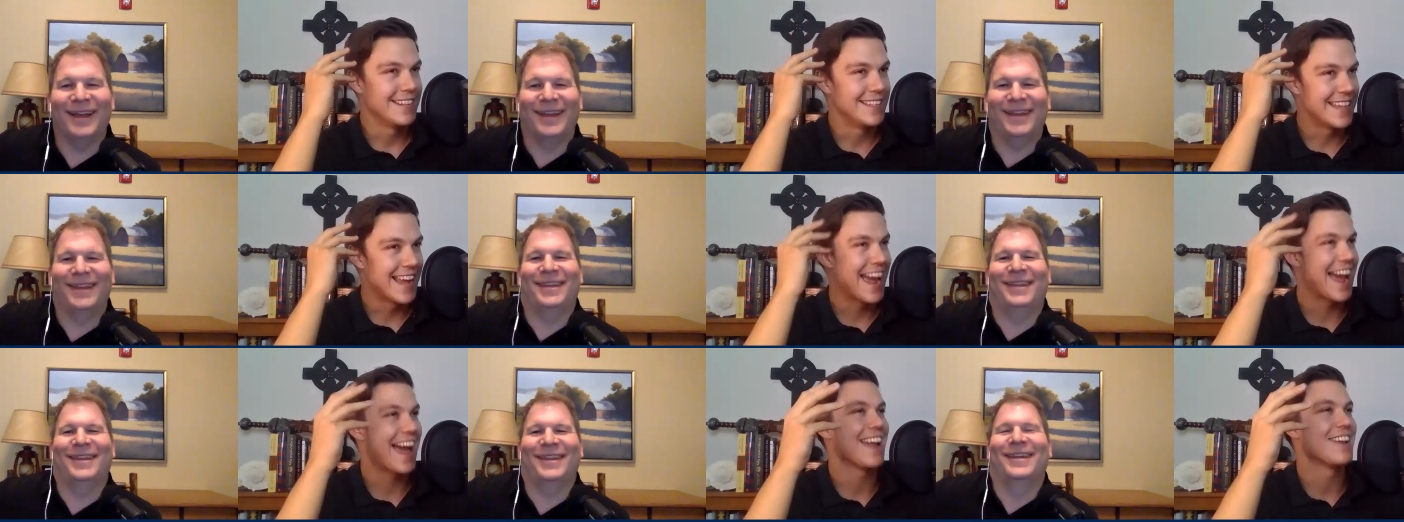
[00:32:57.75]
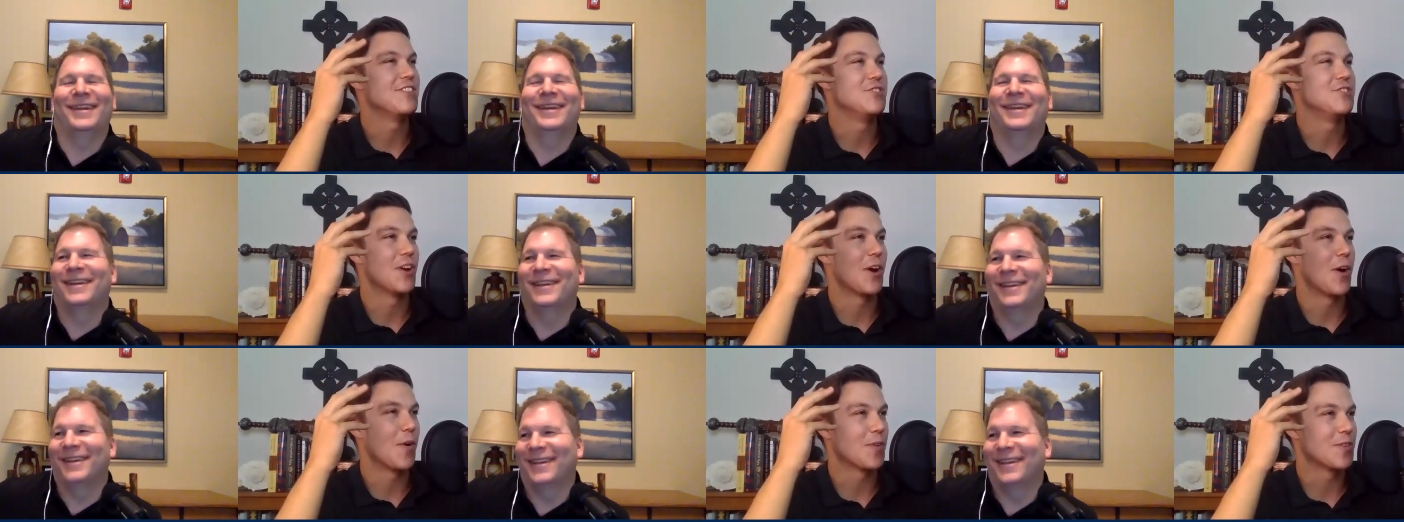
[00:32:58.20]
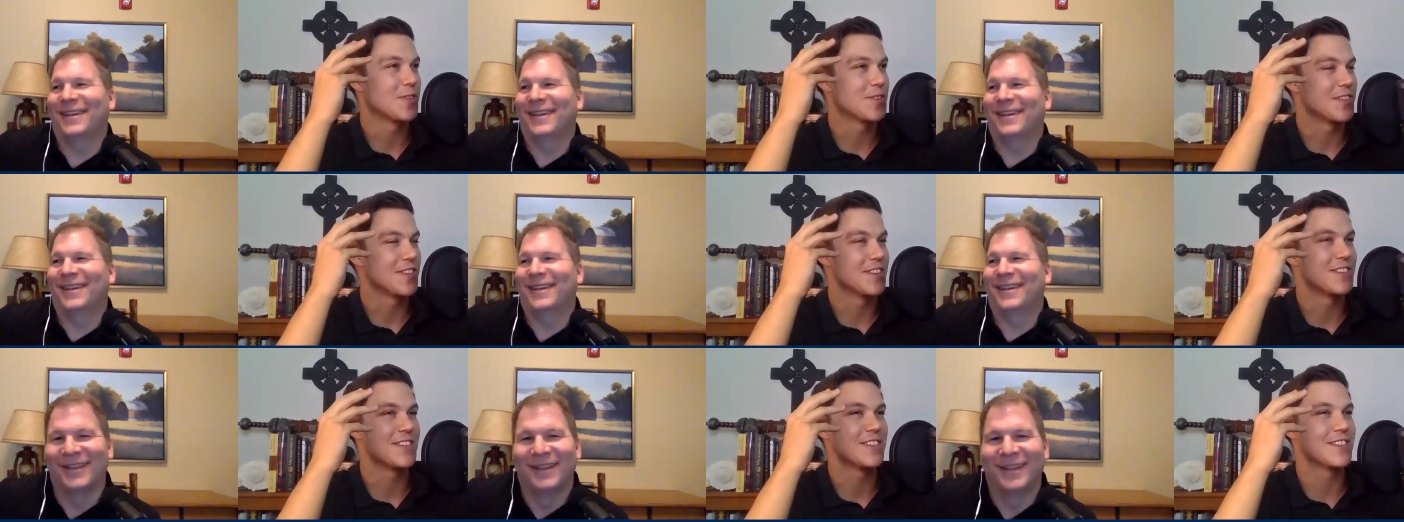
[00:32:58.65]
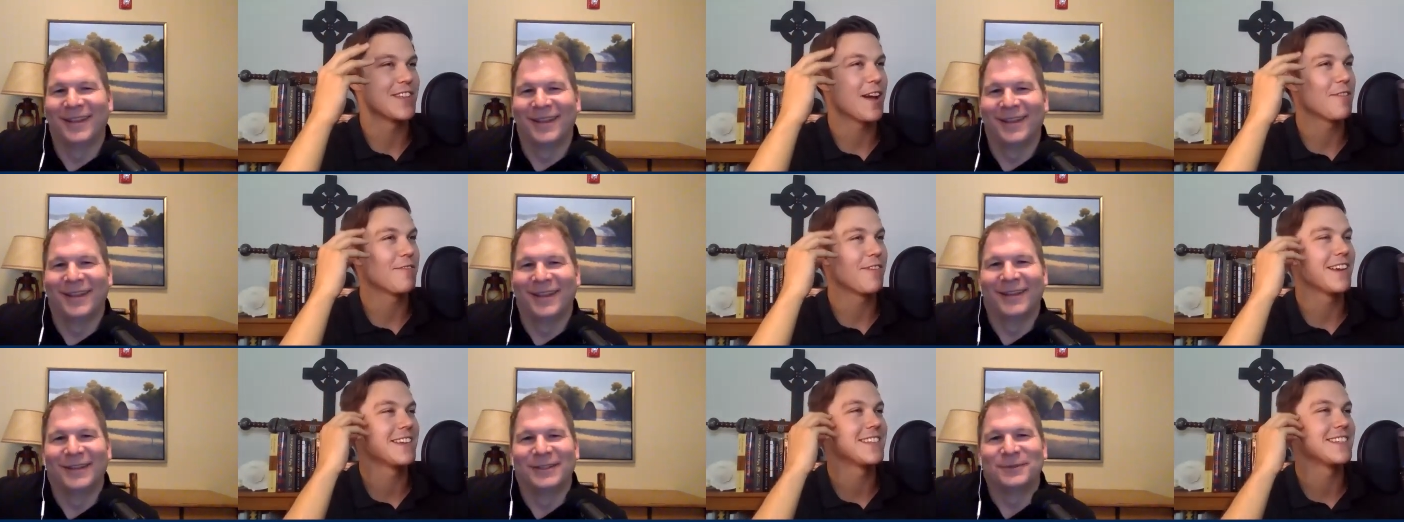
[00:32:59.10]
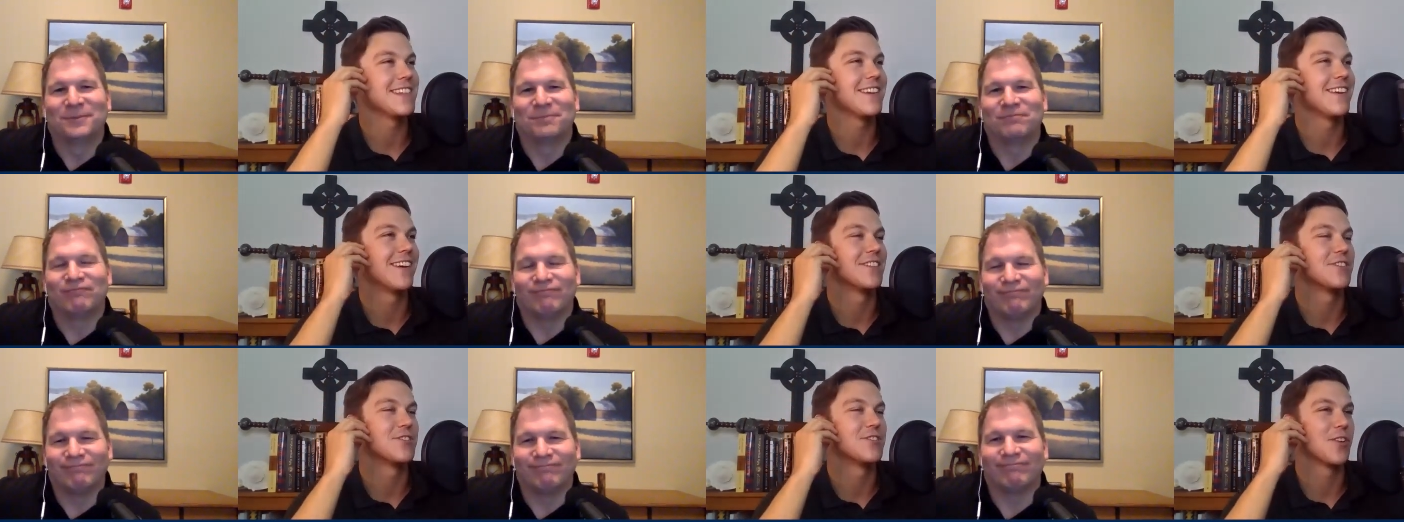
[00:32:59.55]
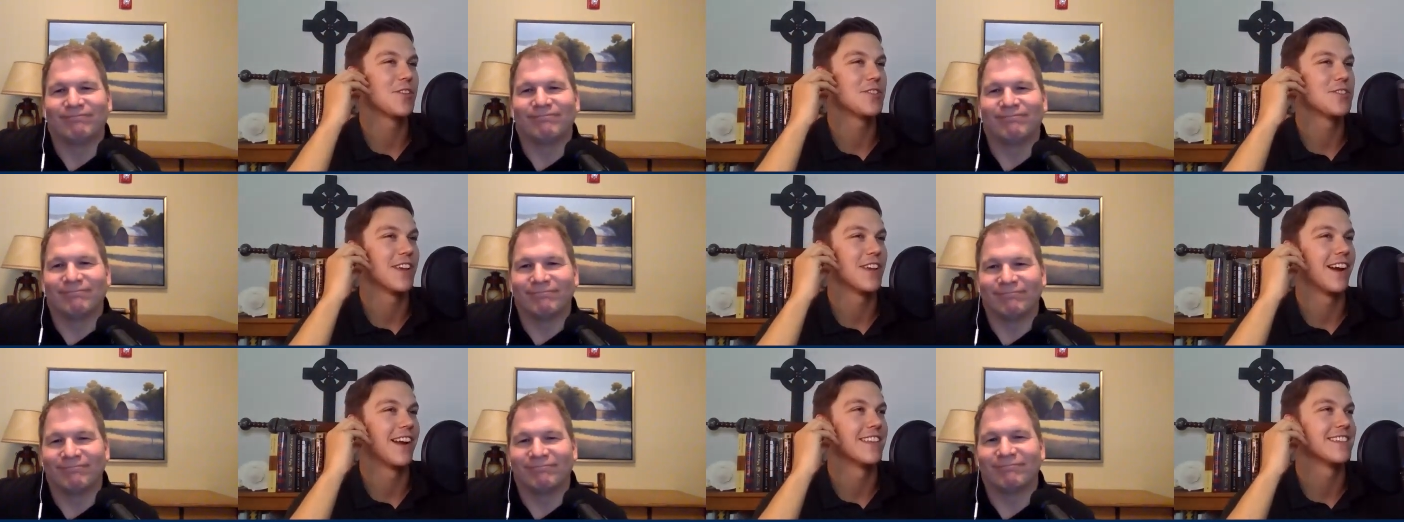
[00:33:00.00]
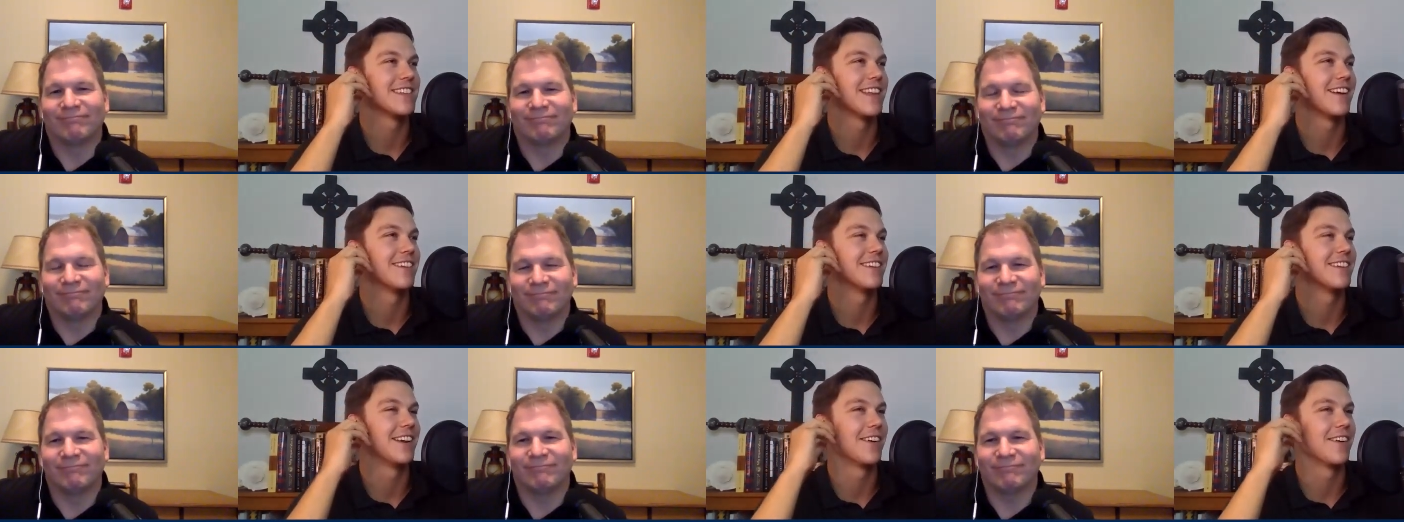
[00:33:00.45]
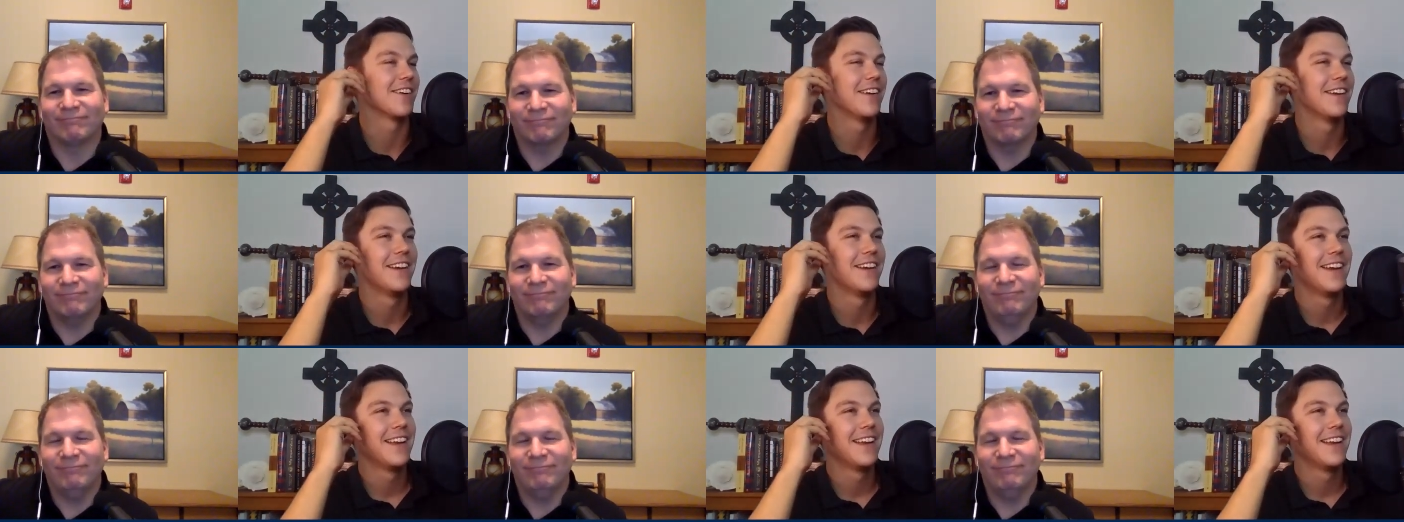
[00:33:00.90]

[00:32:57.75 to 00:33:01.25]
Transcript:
Speaker 1: dad jokes the stuff i see on church signs down here